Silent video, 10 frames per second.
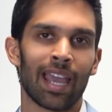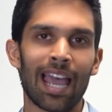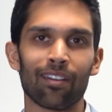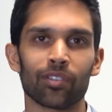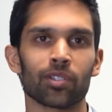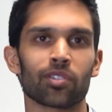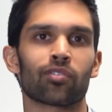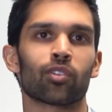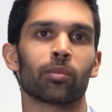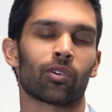evidence
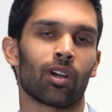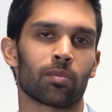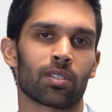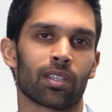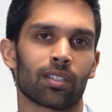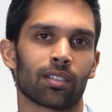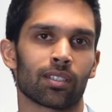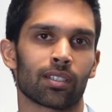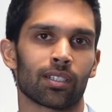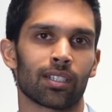from a crime scene.
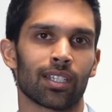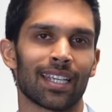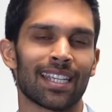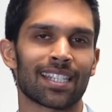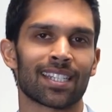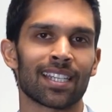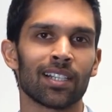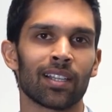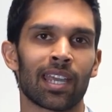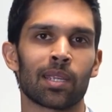It's still
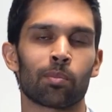a